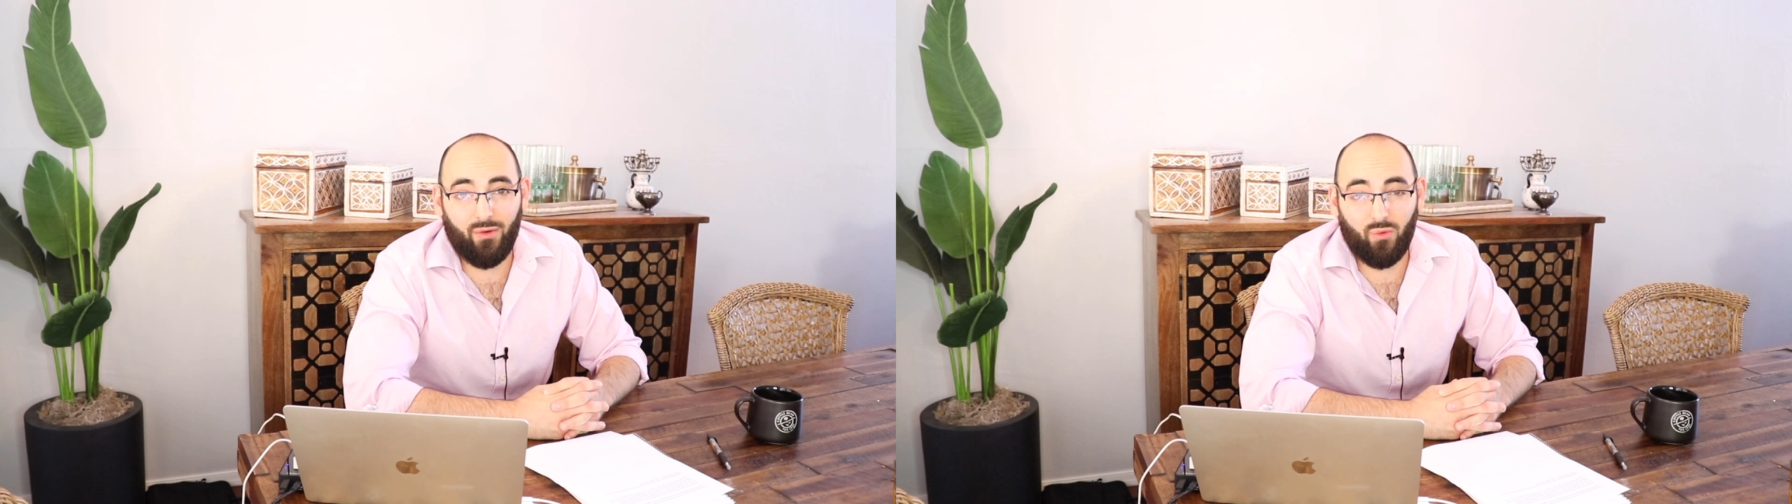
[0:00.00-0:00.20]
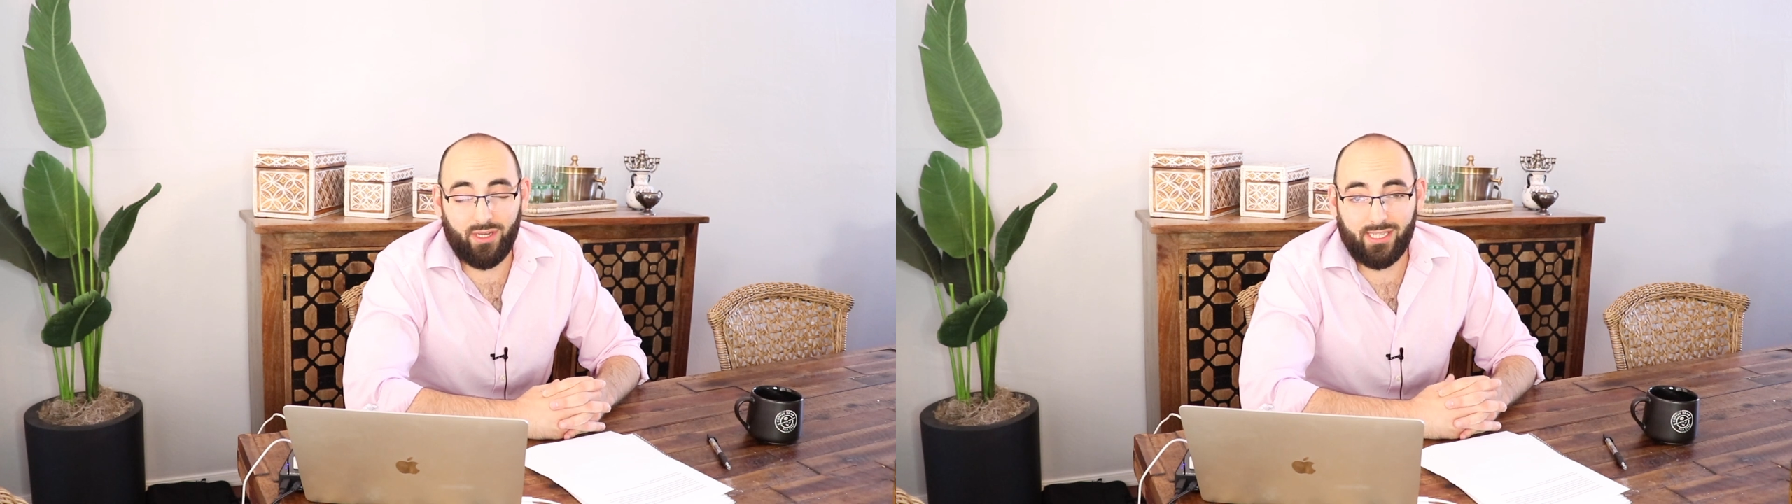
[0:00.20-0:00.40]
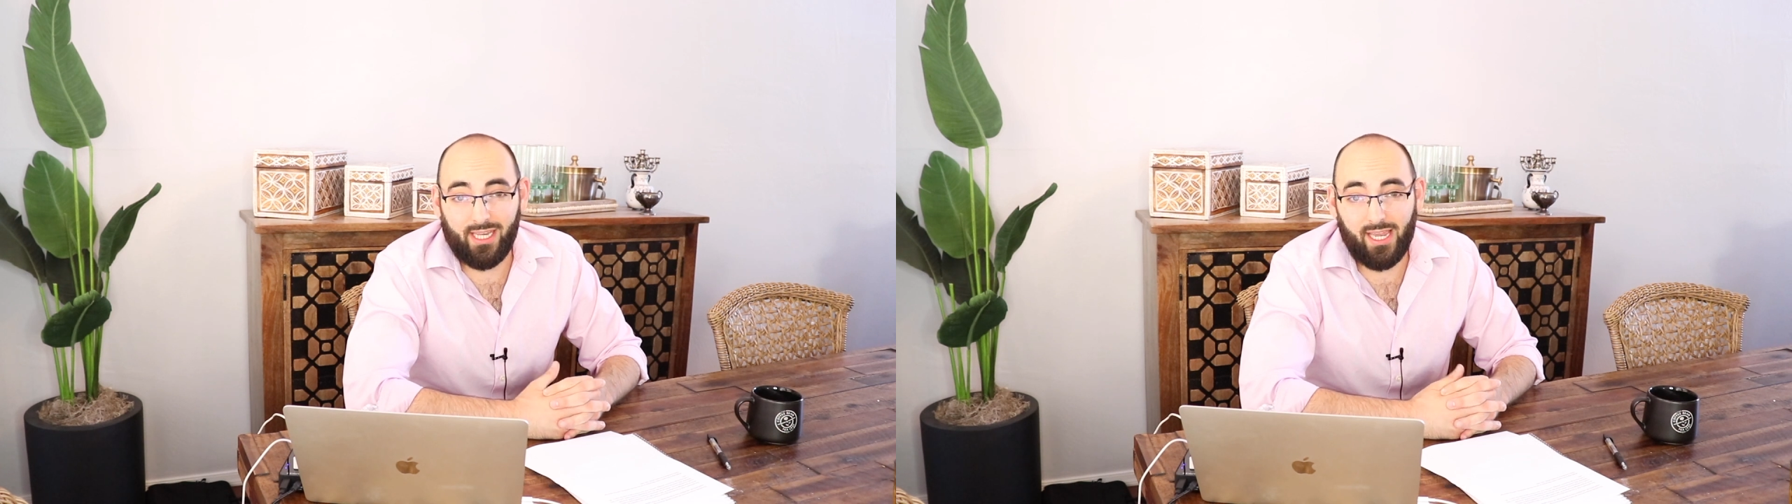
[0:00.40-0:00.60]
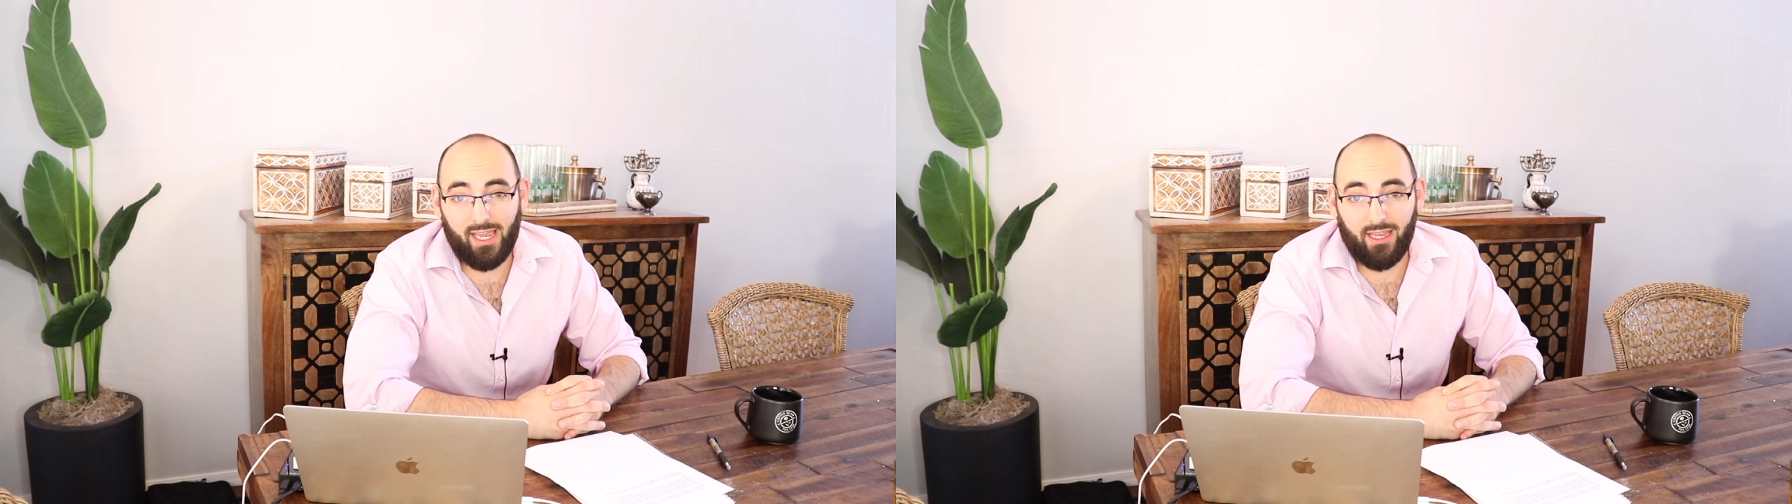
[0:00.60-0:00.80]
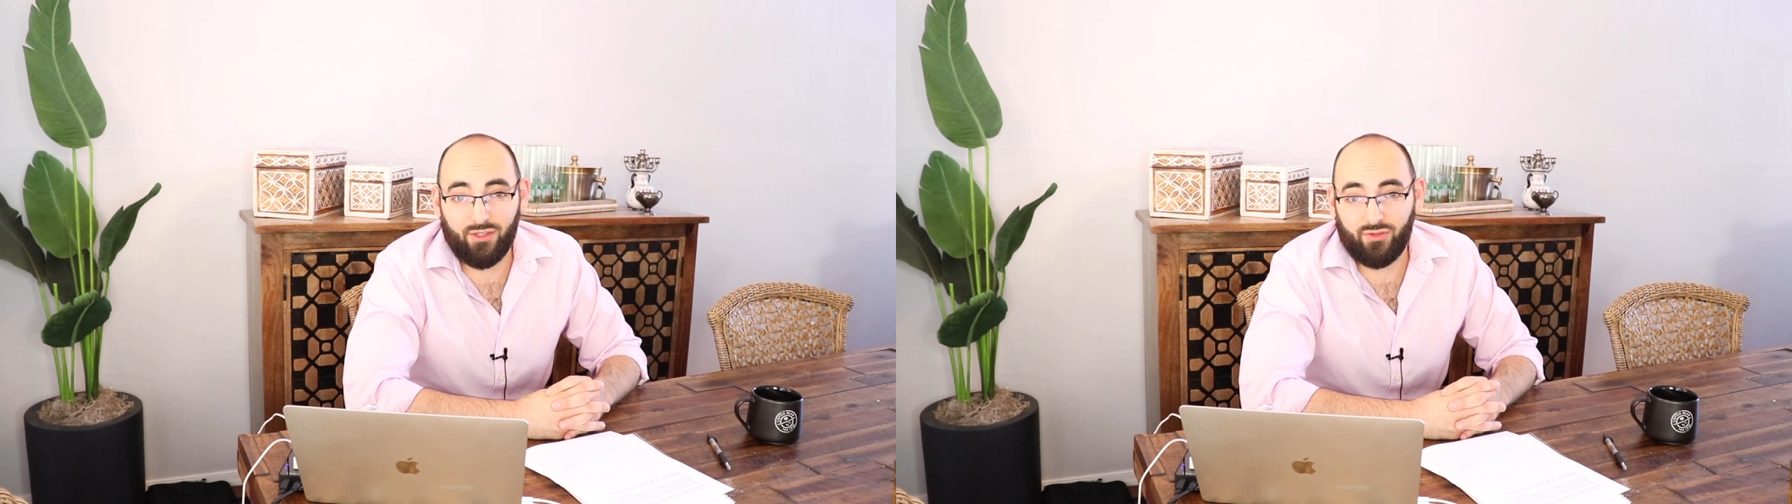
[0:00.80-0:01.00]

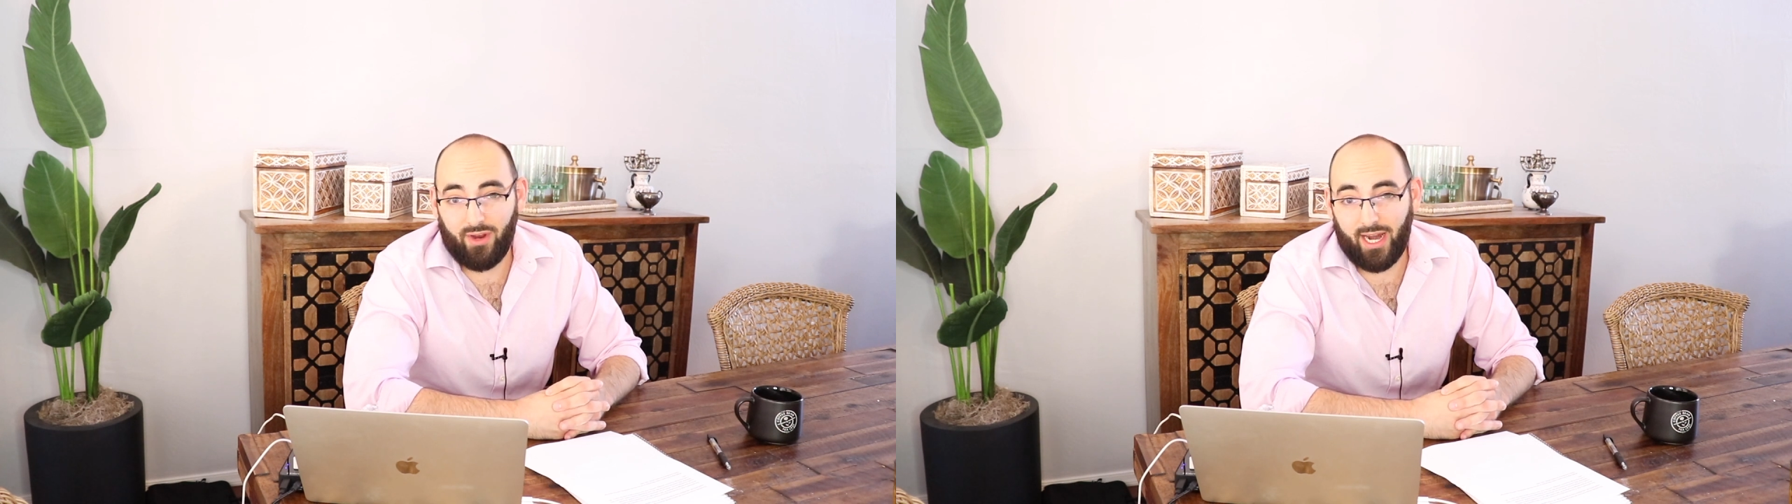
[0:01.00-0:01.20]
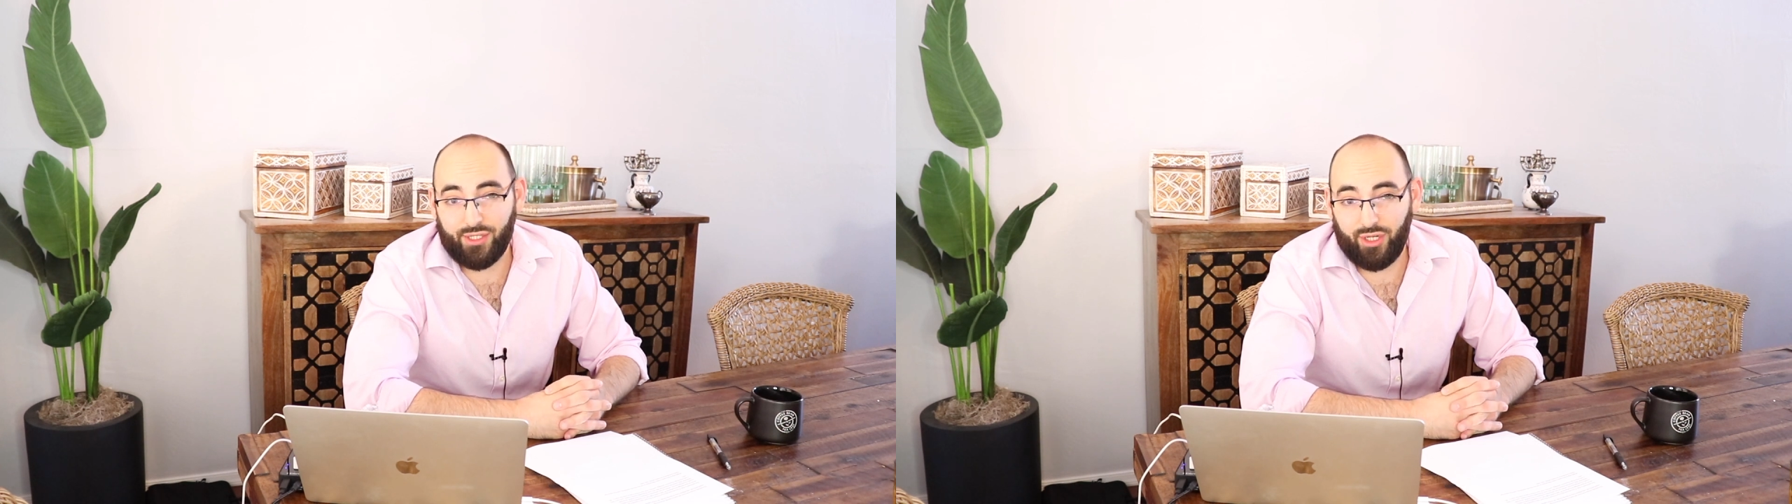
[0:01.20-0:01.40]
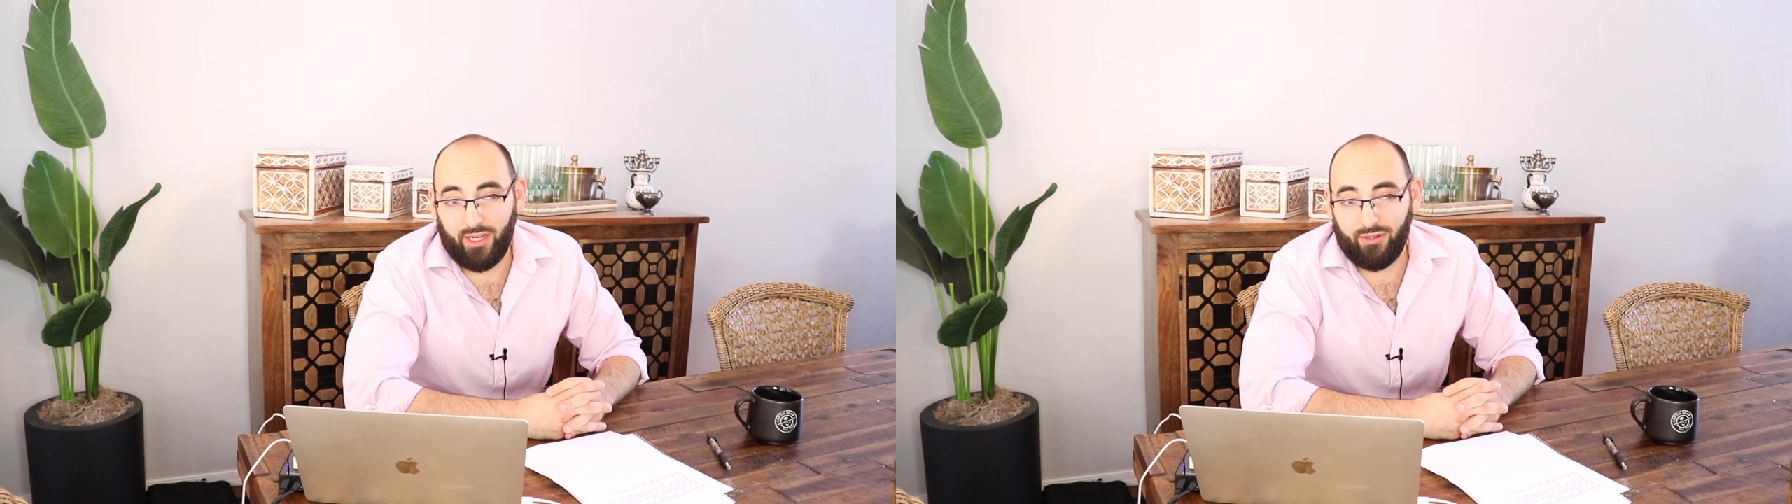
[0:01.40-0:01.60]
risky strategy,